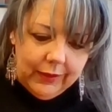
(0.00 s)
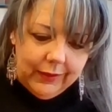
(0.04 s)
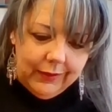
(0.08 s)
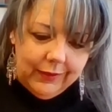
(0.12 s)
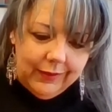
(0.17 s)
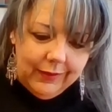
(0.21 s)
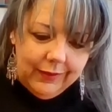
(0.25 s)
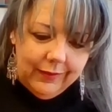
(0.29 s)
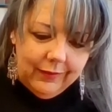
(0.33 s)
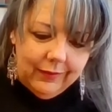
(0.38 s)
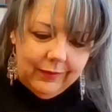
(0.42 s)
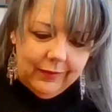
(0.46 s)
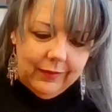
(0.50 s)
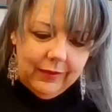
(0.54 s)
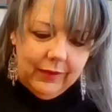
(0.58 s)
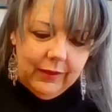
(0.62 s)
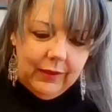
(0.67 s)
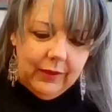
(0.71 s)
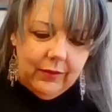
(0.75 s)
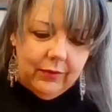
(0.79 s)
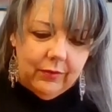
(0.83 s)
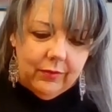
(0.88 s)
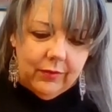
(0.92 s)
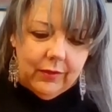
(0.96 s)
I did
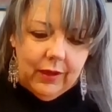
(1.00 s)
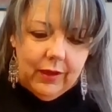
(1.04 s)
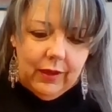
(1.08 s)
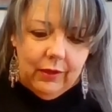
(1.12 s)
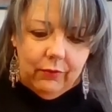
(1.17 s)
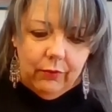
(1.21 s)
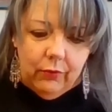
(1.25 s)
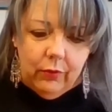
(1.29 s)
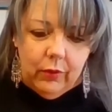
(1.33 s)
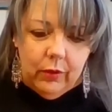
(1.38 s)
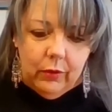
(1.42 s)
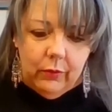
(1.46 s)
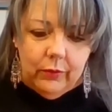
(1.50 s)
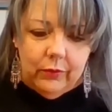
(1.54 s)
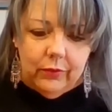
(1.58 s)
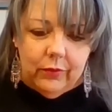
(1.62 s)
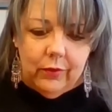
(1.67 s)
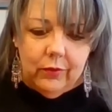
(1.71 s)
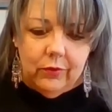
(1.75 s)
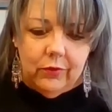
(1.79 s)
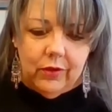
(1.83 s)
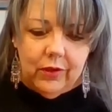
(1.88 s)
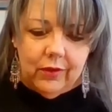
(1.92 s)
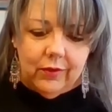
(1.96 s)
see stuff where it was
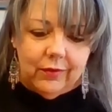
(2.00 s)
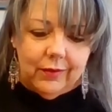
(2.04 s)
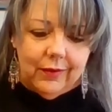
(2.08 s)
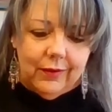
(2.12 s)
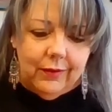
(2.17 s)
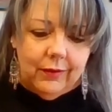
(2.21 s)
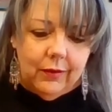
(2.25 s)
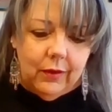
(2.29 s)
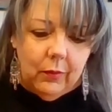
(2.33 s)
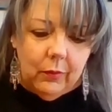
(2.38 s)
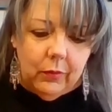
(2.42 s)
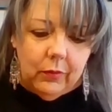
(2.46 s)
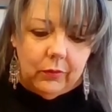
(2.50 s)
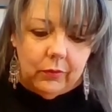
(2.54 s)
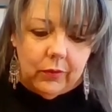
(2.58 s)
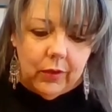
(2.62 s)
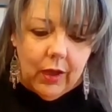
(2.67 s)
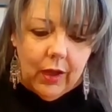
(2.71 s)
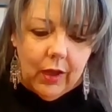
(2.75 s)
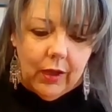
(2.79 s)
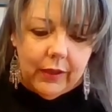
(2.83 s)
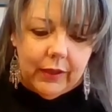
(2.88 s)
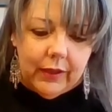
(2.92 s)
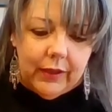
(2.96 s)
suggesting double
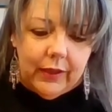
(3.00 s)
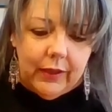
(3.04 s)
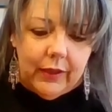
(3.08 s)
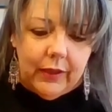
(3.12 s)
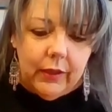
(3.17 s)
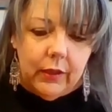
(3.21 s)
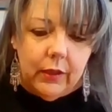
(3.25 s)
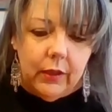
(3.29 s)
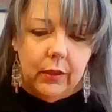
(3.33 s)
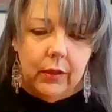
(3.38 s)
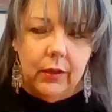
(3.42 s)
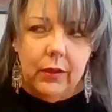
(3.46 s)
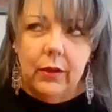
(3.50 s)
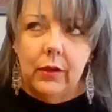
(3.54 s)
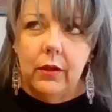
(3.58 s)
knotting,